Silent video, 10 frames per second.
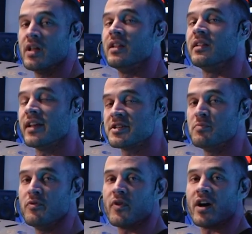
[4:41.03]
let's
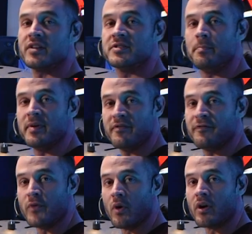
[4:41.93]
move on to beat
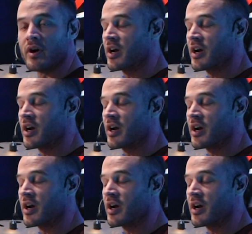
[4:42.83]
4